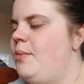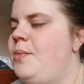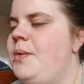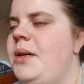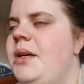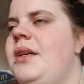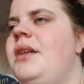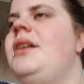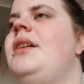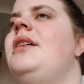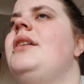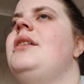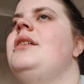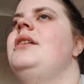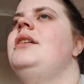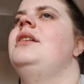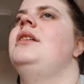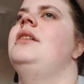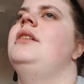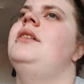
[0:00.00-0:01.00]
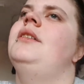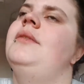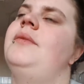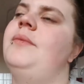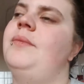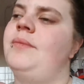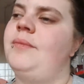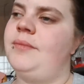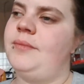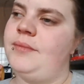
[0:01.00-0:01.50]
But I don't
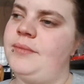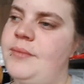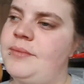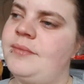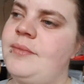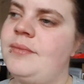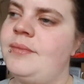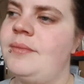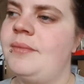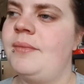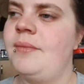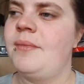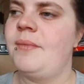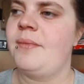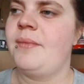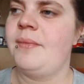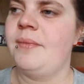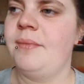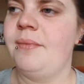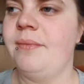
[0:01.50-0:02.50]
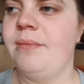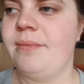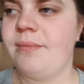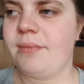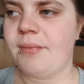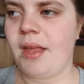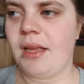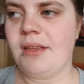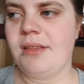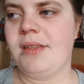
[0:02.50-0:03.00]
know.
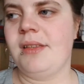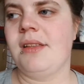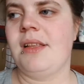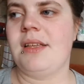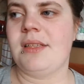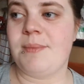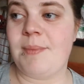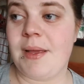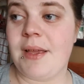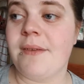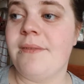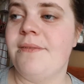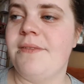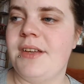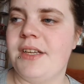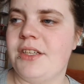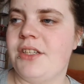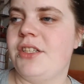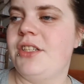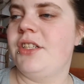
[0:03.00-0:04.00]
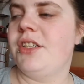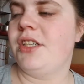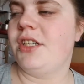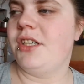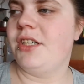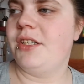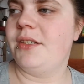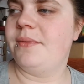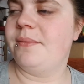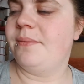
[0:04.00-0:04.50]
So that's my confession
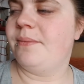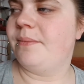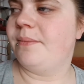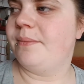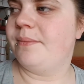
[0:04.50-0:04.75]
to you.